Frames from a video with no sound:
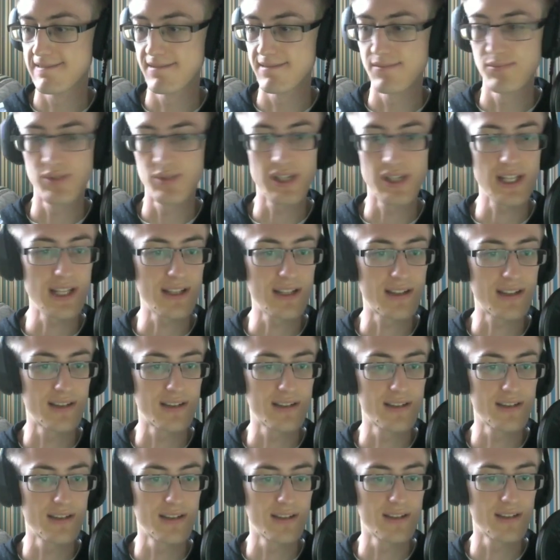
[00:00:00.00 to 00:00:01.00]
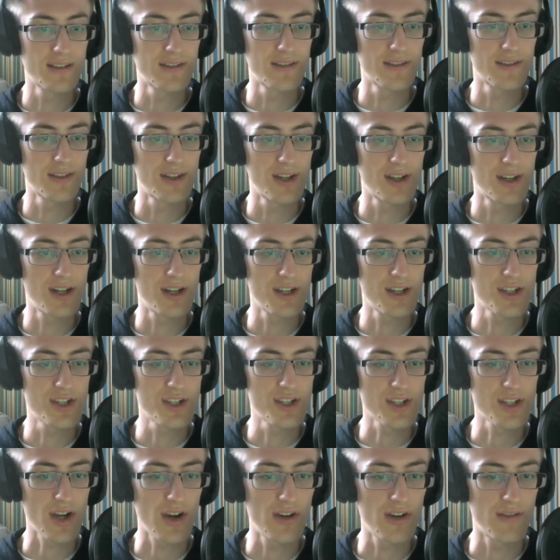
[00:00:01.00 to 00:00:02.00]
We need a
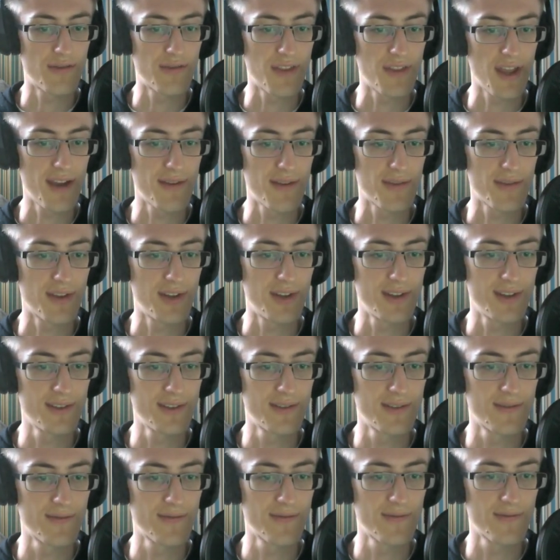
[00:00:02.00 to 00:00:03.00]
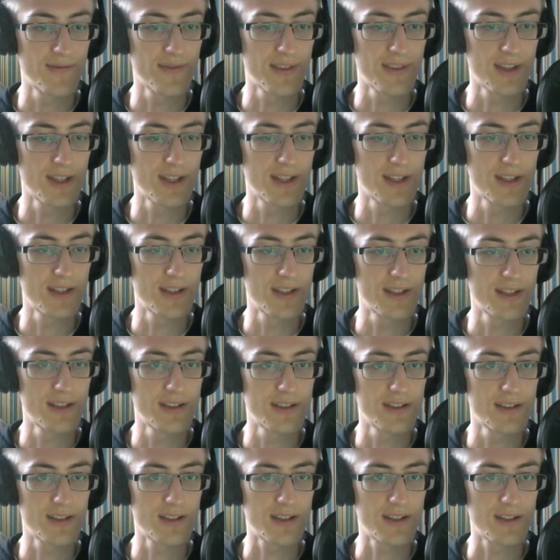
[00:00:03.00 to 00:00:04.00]
shot of that though.
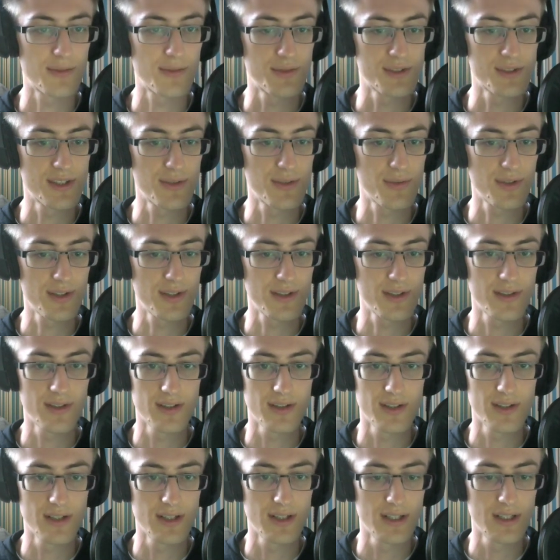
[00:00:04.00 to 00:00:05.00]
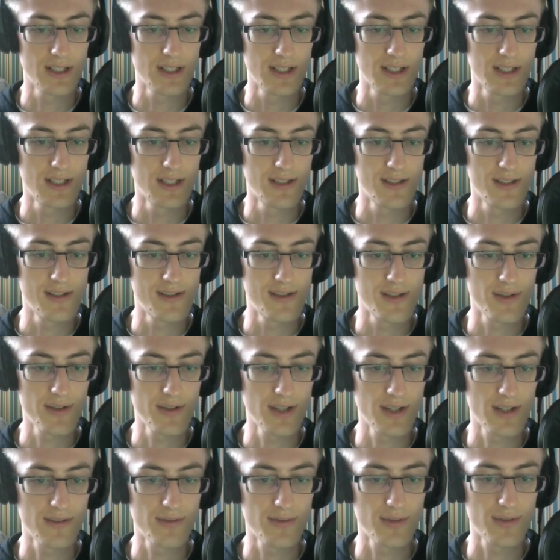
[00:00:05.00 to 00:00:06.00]
Oh, was there one? Did Zoe
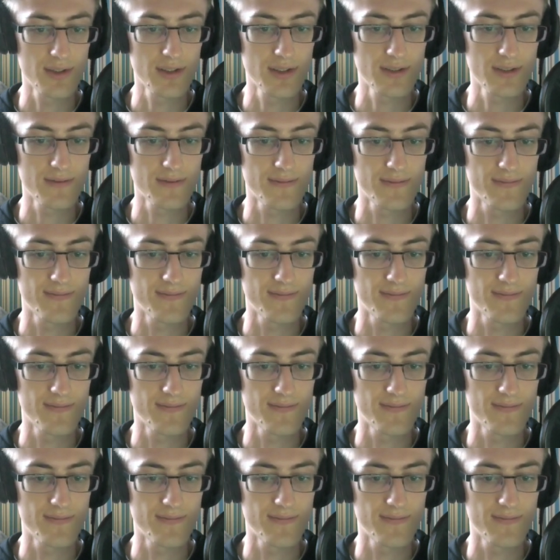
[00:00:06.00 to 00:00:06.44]
have one?